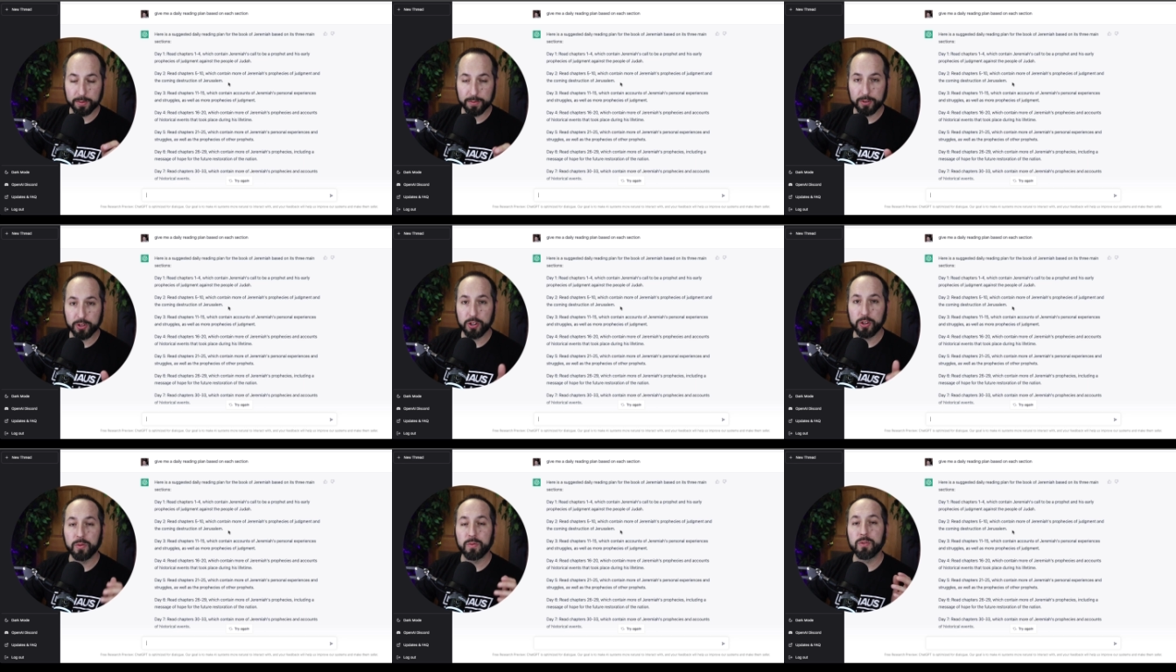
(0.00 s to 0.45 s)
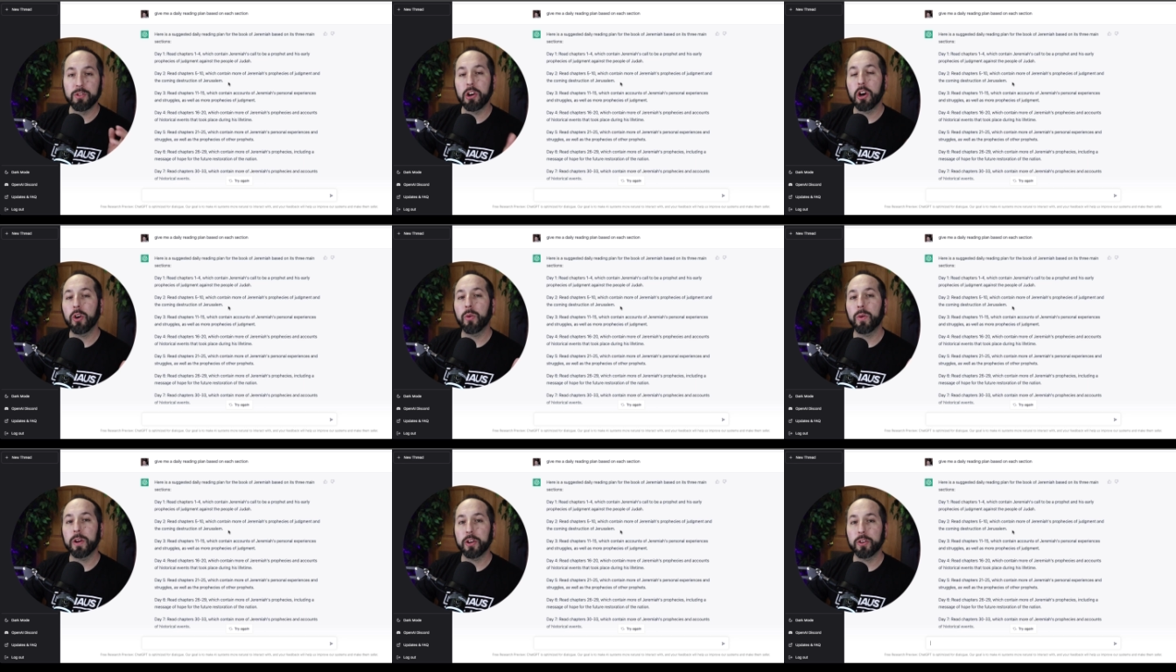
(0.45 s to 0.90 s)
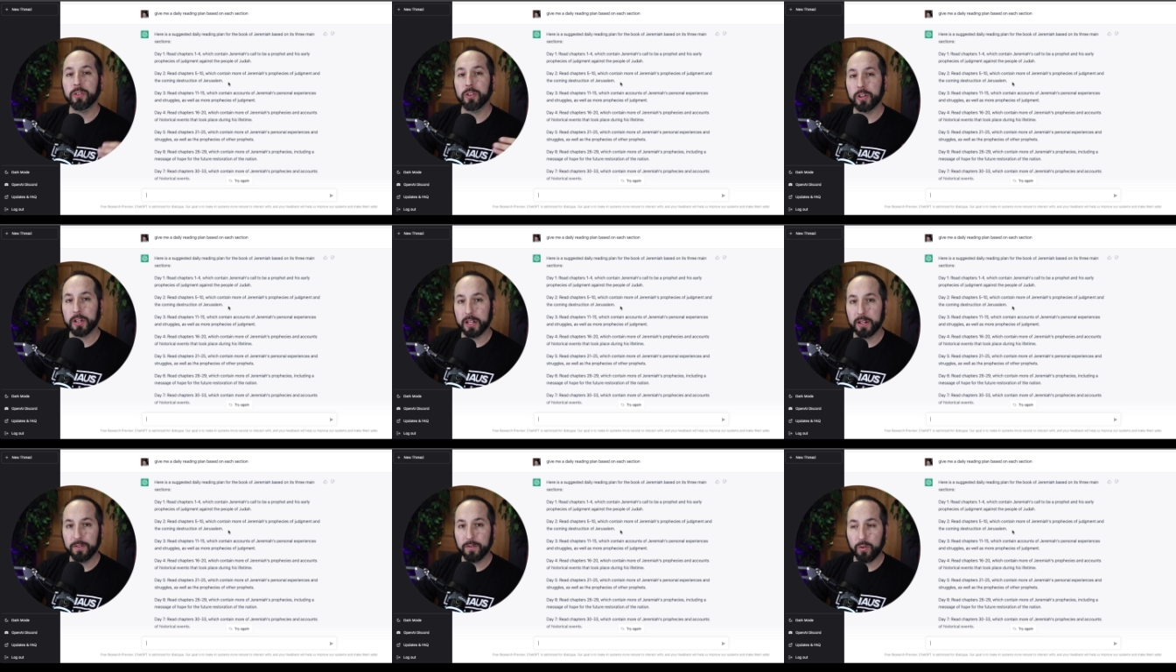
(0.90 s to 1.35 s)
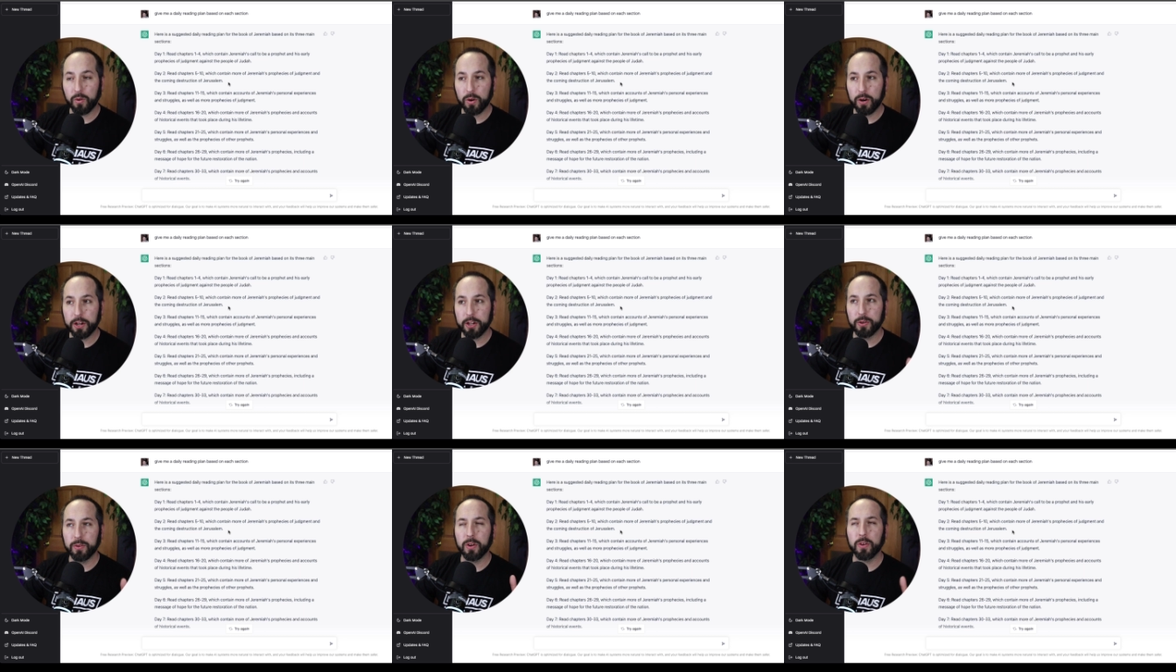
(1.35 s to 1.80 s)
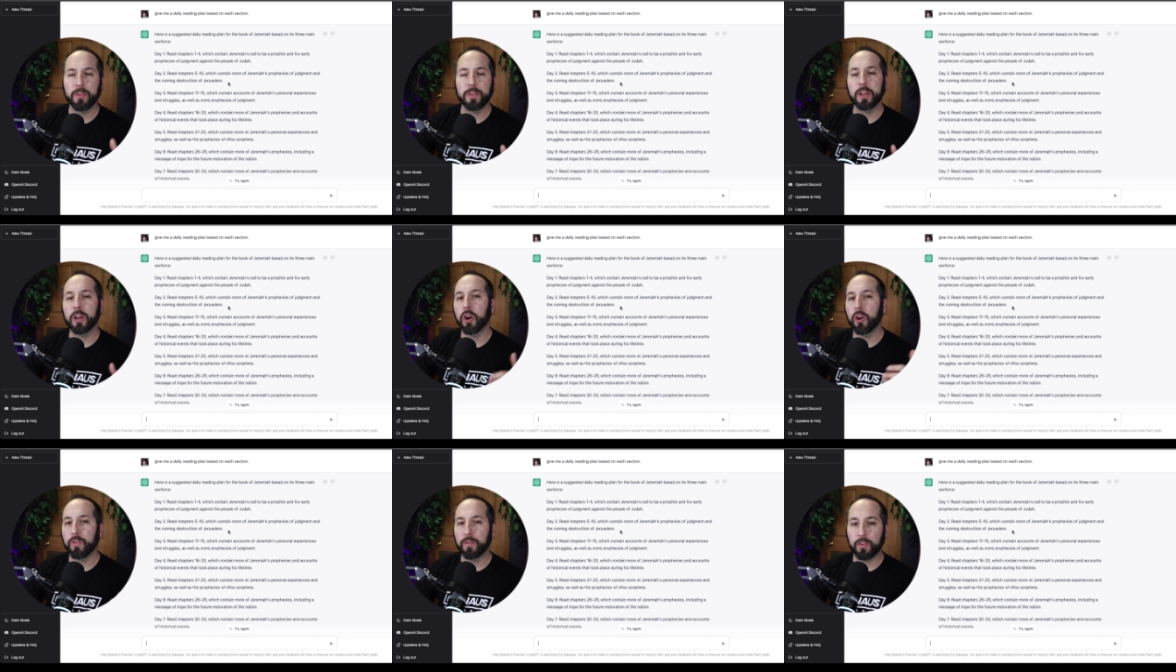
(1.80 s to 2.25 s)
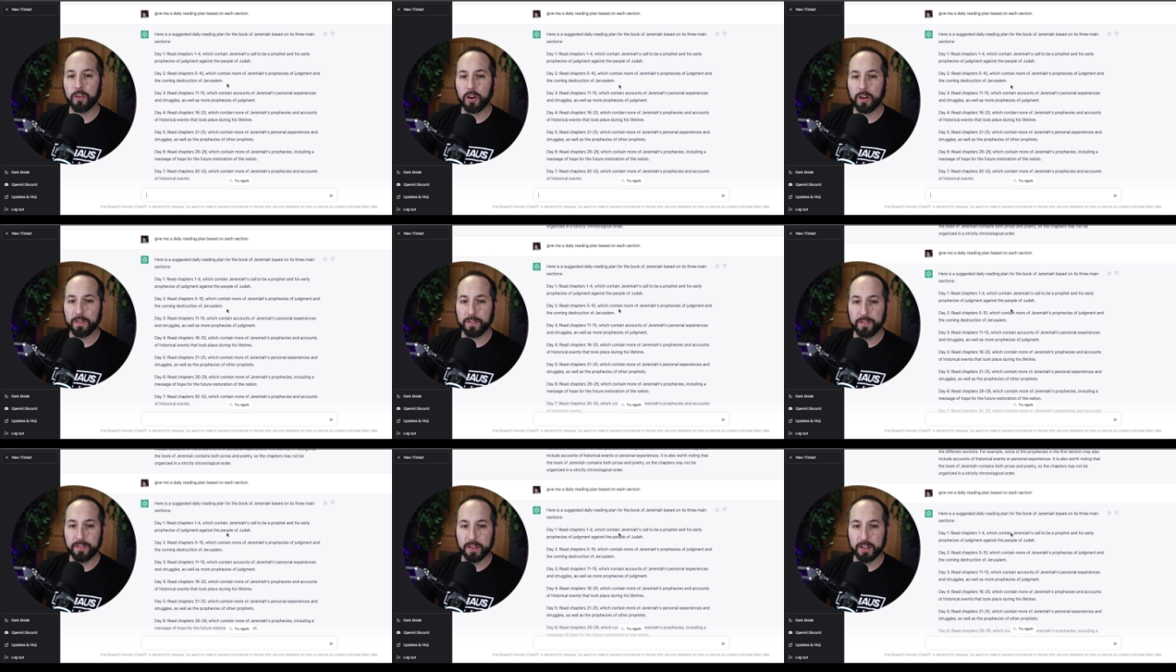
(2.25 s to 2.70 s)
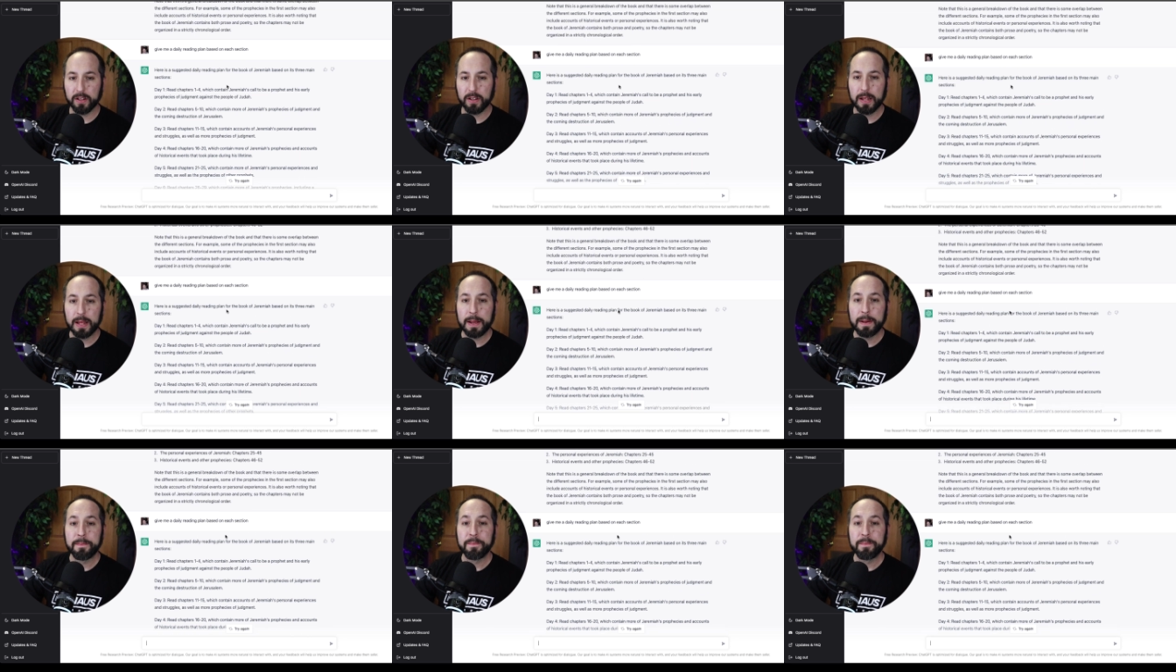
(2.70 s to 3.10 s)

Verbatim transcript: So you know what you're looking for. You know the overall feel,